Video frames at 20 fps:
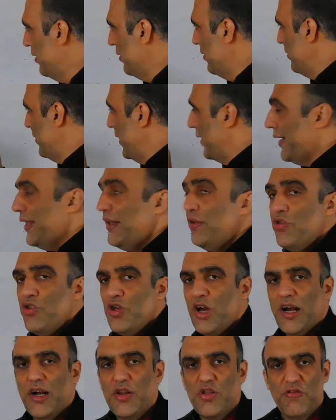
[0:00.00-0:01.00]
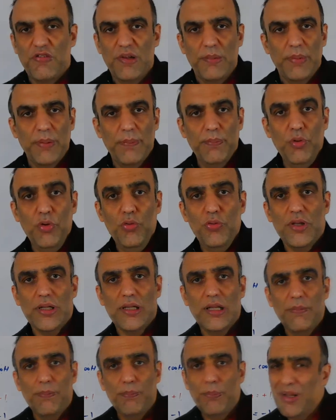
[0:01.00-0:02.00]
the net charge will be
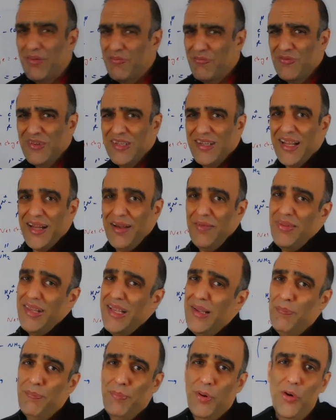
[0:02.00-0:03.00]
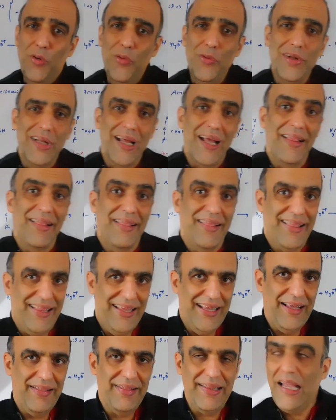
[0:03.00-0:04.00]
positive. But there is an important
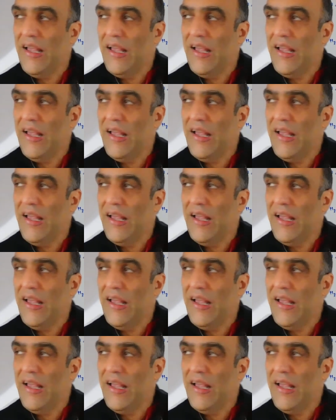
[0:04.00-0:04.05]
thing, the